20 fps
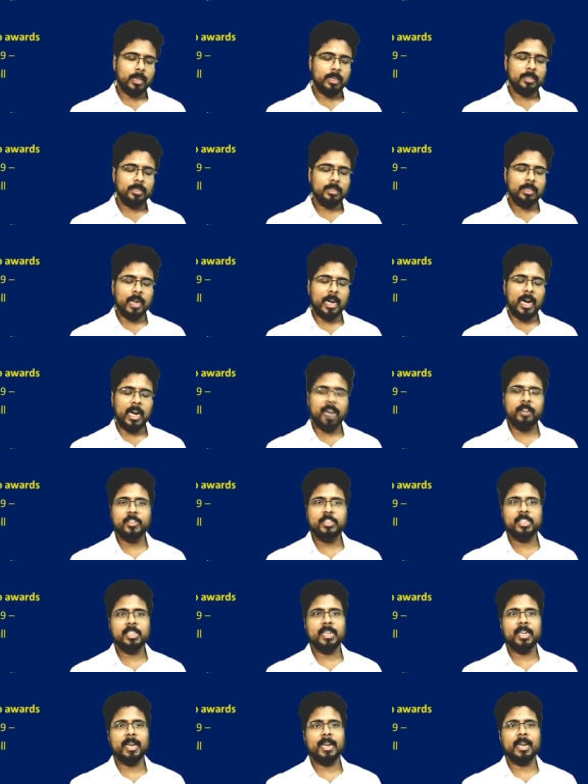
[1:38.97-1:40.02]
the
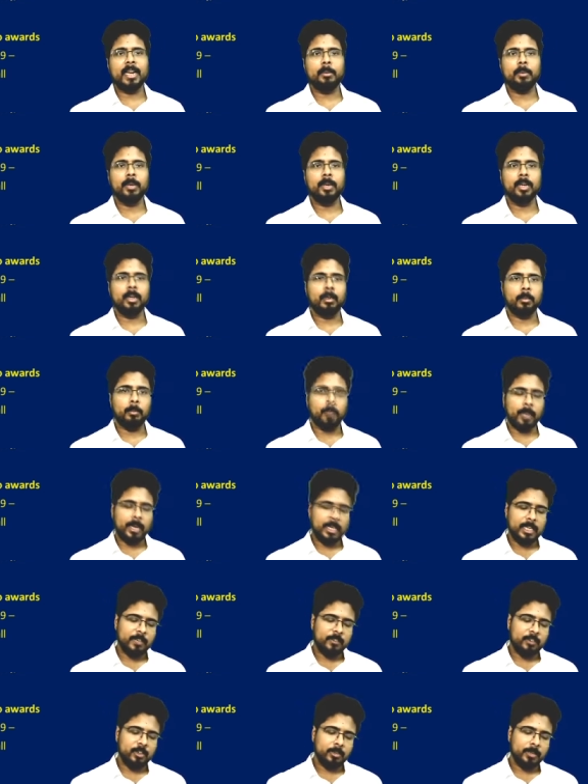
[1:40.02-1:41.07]
artificially enabled My
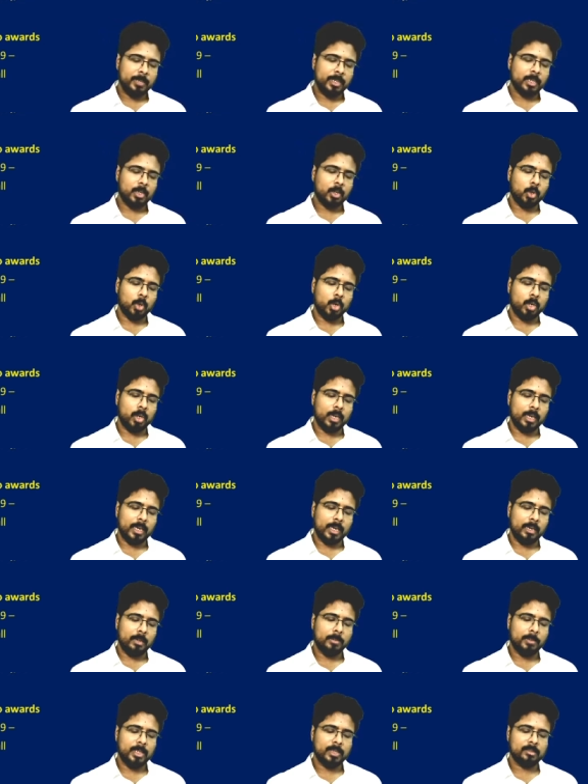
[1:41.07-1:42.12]
Government Corona
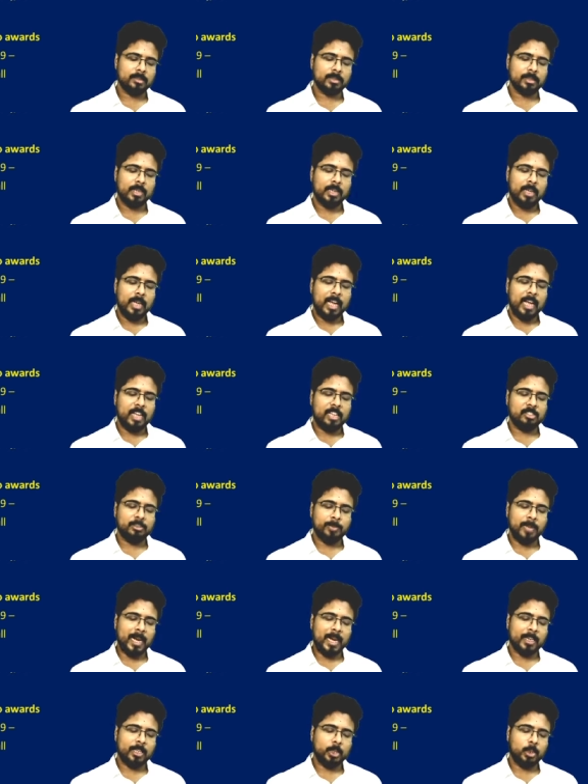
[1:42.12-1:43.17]
Help Desk has
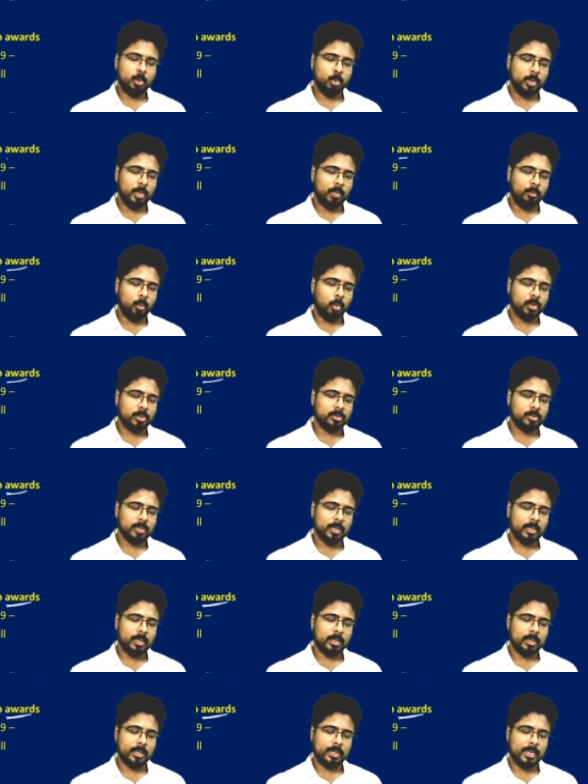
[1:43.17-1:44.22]
bagged two awards
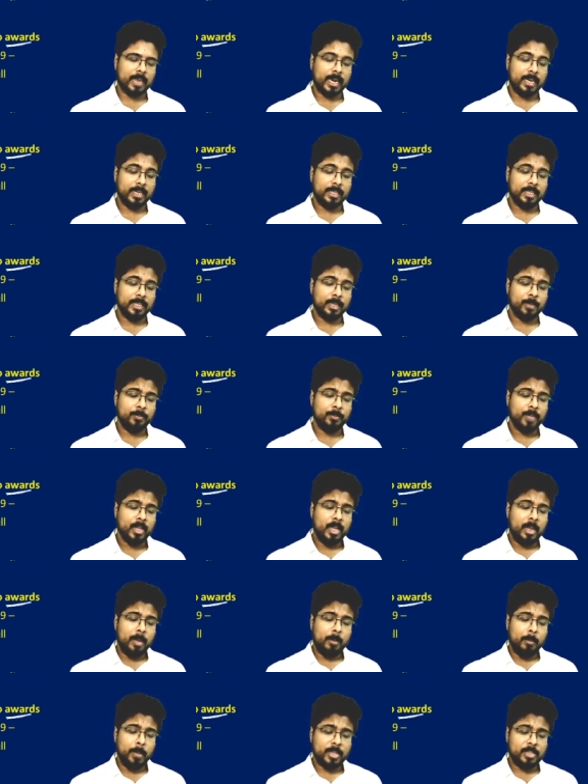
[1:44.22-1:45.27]
under the category
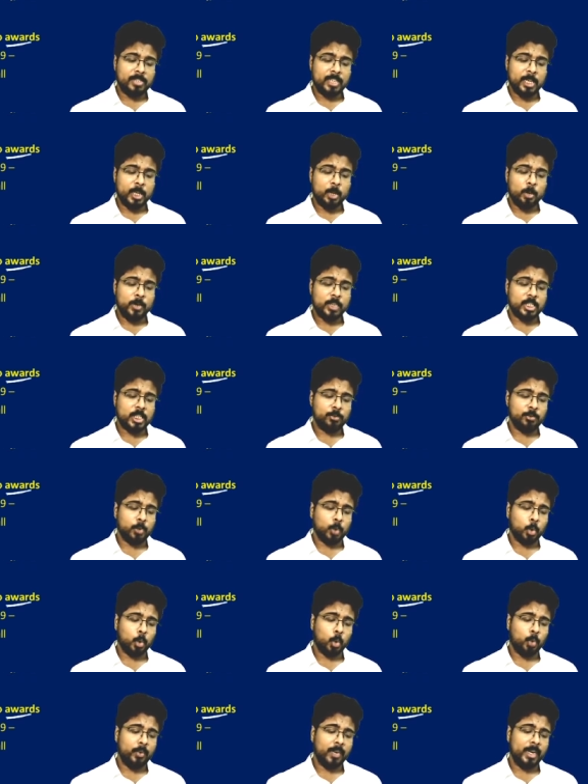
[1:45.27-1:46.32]
Best Innovation for
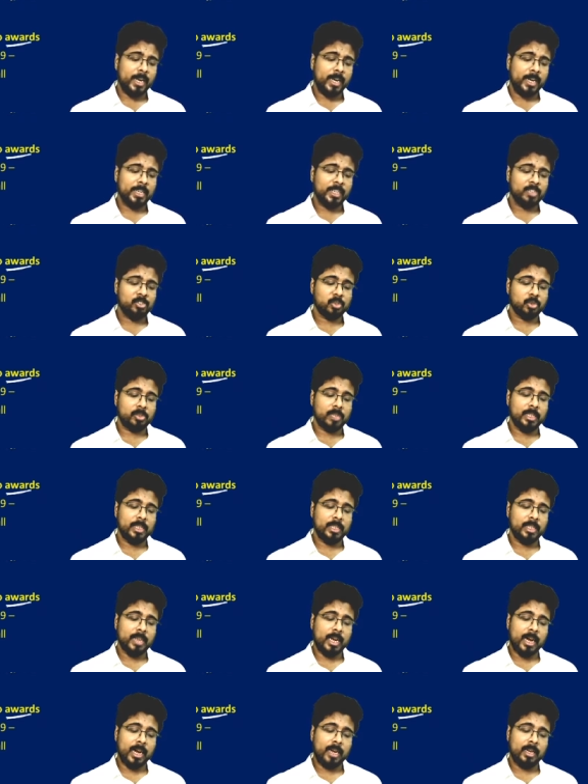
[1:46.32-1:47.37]
COVID 19 Society
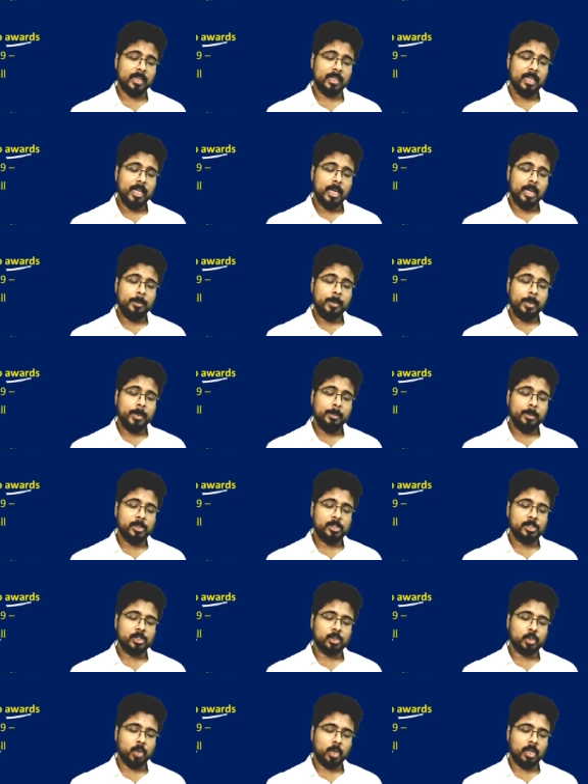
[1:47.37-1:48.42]
and
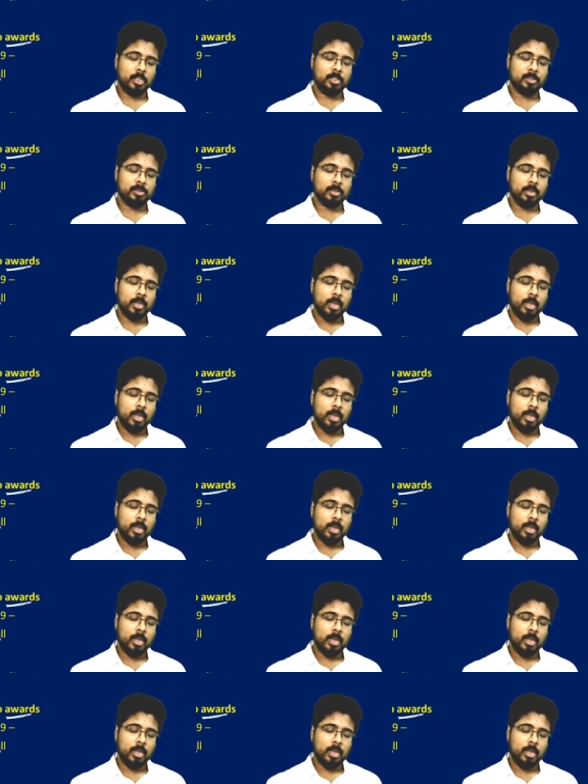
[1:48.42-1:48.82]
People's Choice